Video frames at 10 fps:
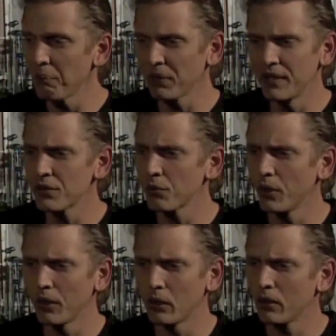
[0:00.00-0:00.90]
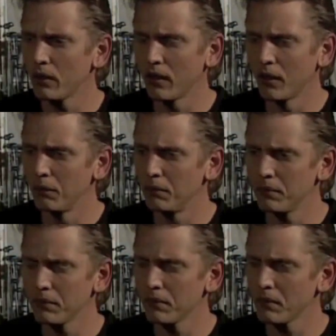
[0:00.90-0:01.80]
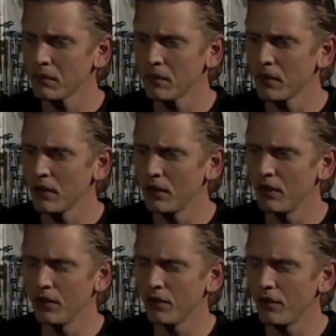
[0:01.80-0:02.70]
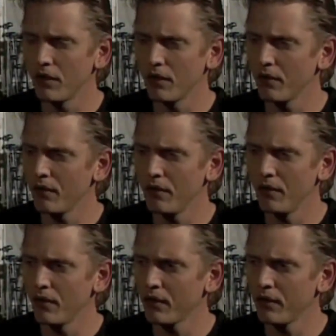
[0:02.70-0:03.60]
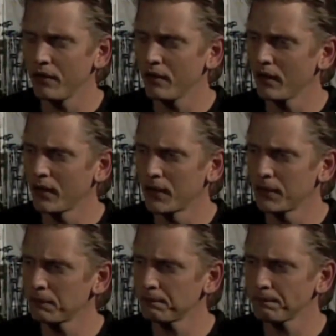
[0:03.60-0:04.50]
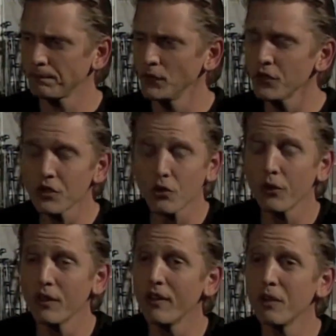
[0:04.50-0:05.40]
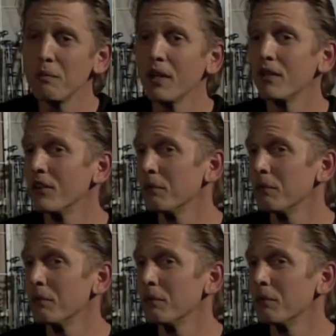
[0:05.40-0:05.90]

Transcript: a place where um, you know they're they're uh, they're just ordinary men.